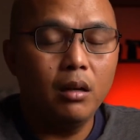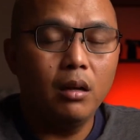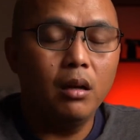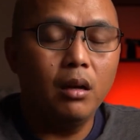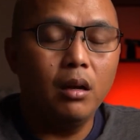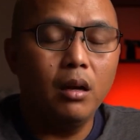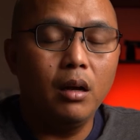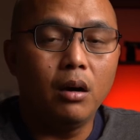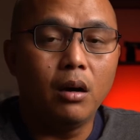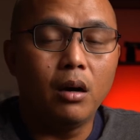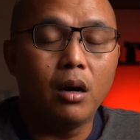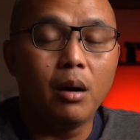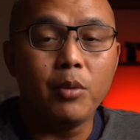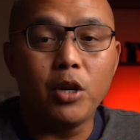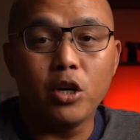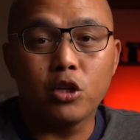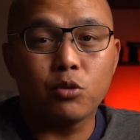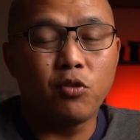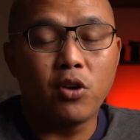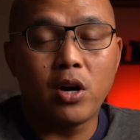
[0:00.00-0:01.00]
I mean,
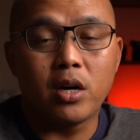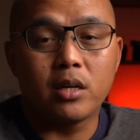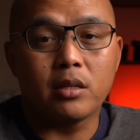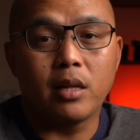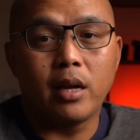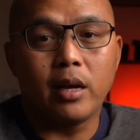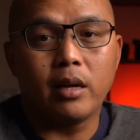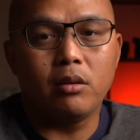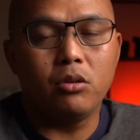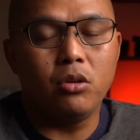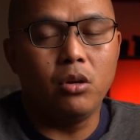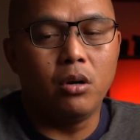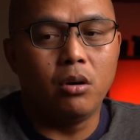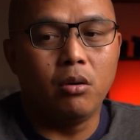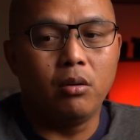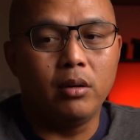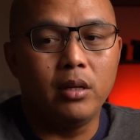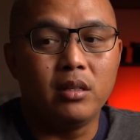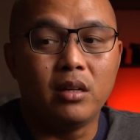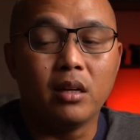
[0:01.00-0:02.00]
as far as
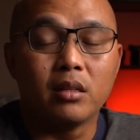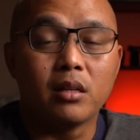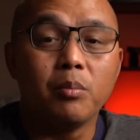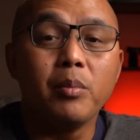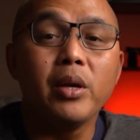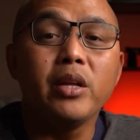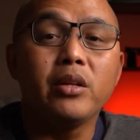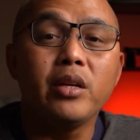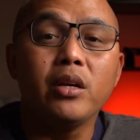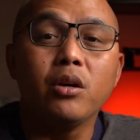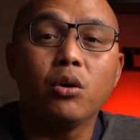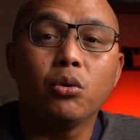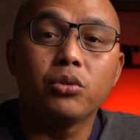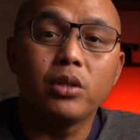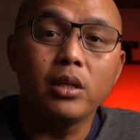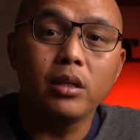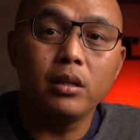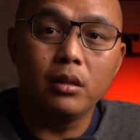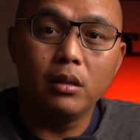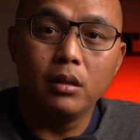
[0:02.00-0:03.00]
it doesn't meet DOT.
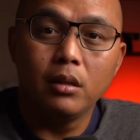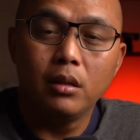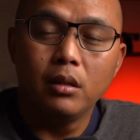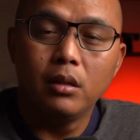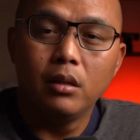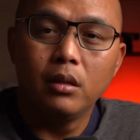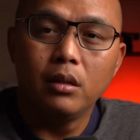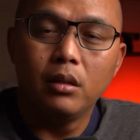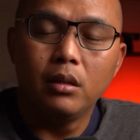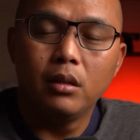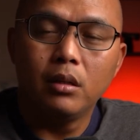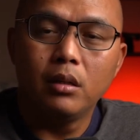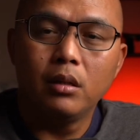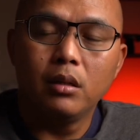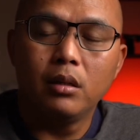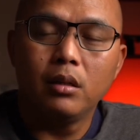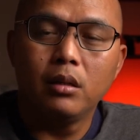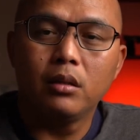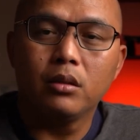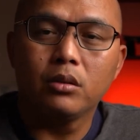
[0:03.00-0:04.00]

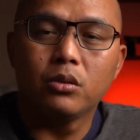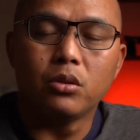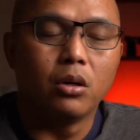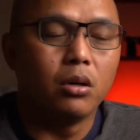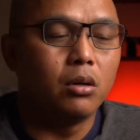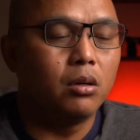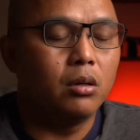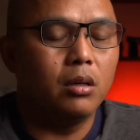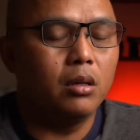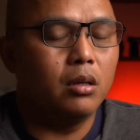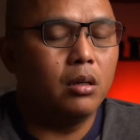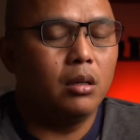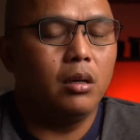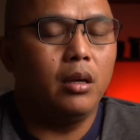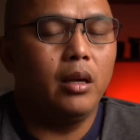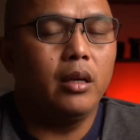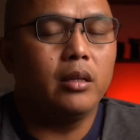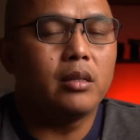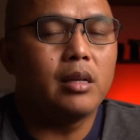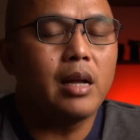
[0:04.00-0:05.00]
So
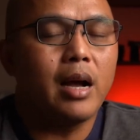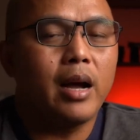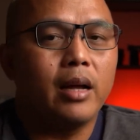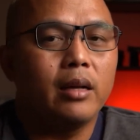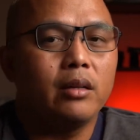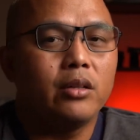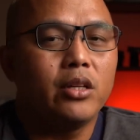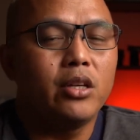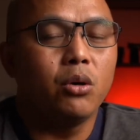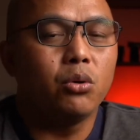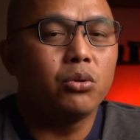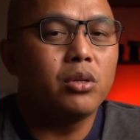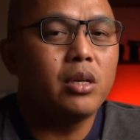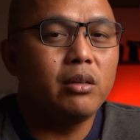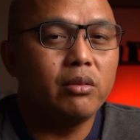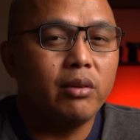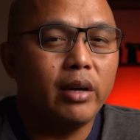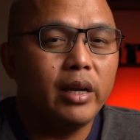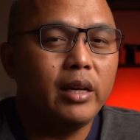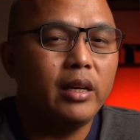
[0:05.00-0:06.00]
it's not DOT
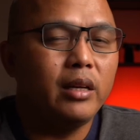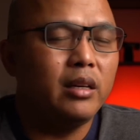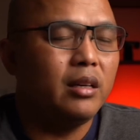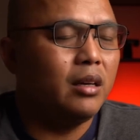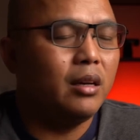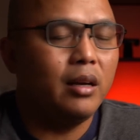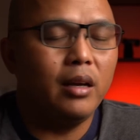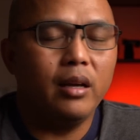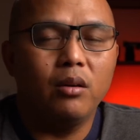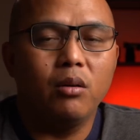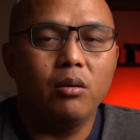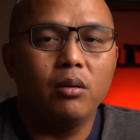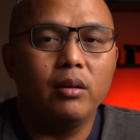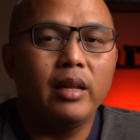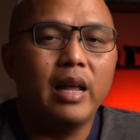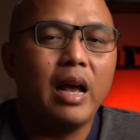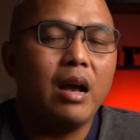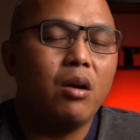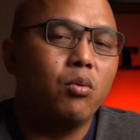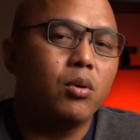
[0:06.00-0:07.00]
ready.
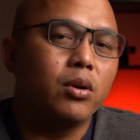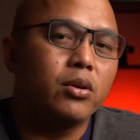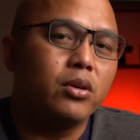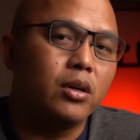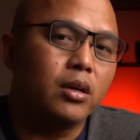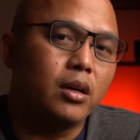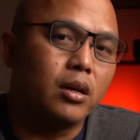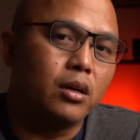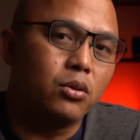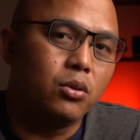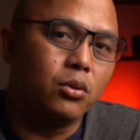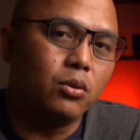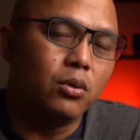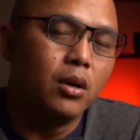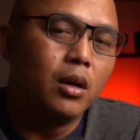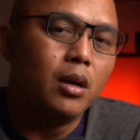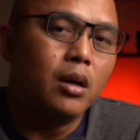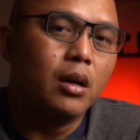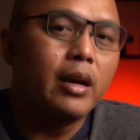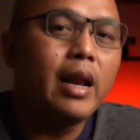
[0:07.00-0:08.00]
Now what are you going to do?
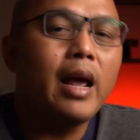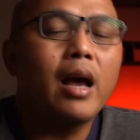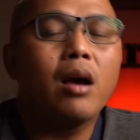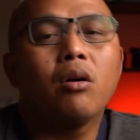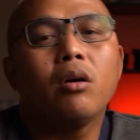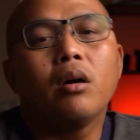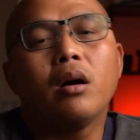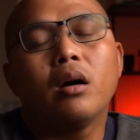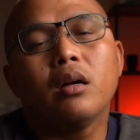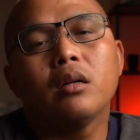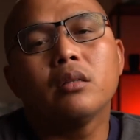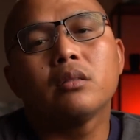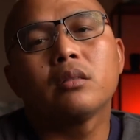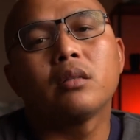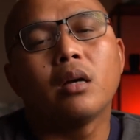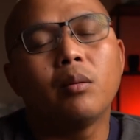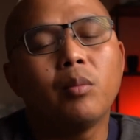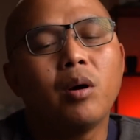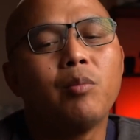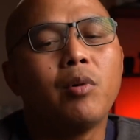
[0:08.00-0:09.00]
Now,
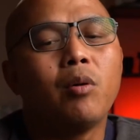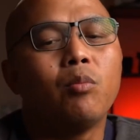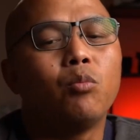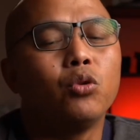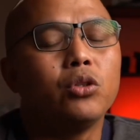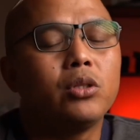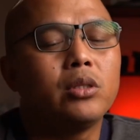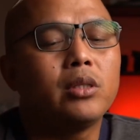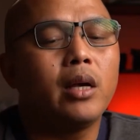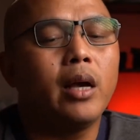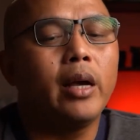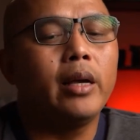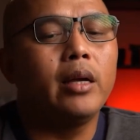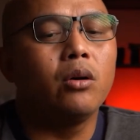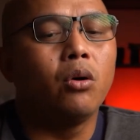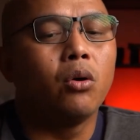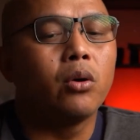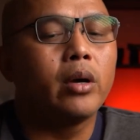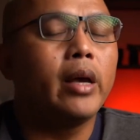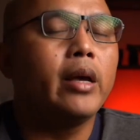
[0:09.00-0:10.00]
some of them would say,
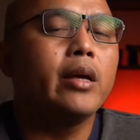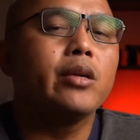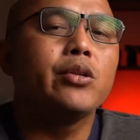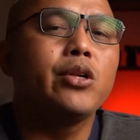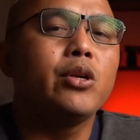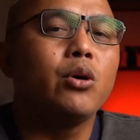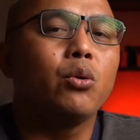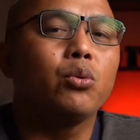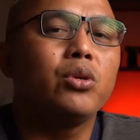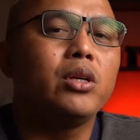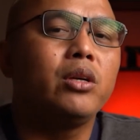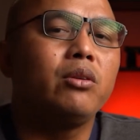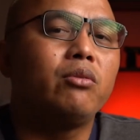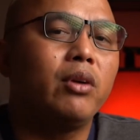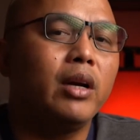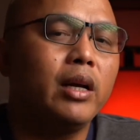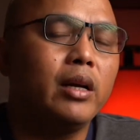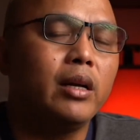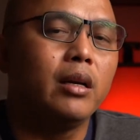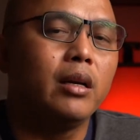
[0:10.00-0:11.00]
okay, it's DOT ready.